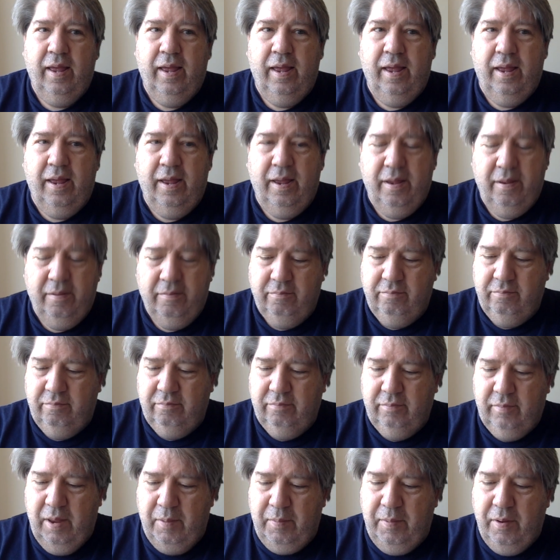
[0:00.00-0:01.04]
Let
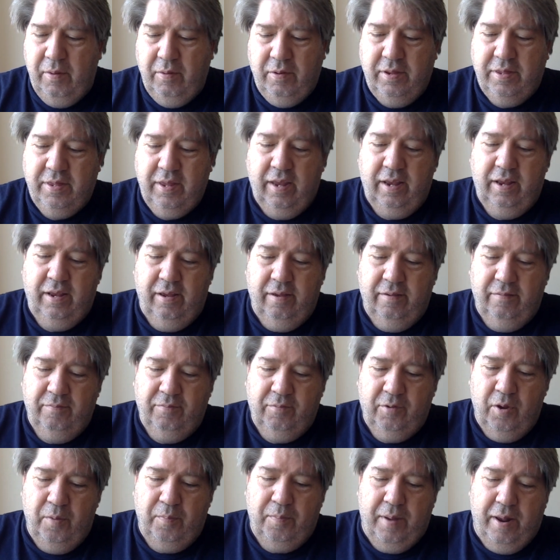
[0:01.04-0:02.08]
me know what you think.
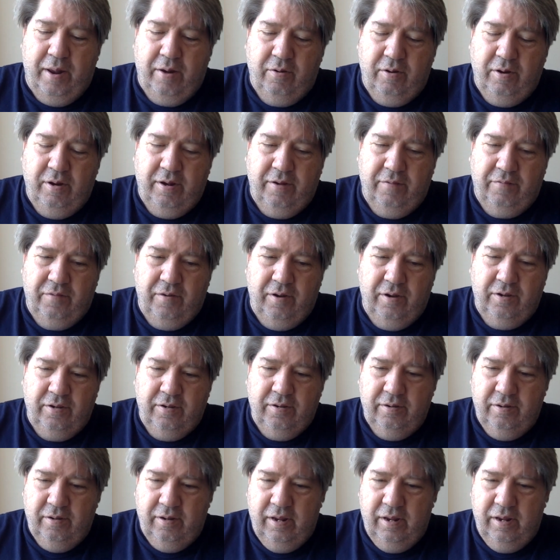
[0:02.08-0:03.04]
Good, bad, or indifferent.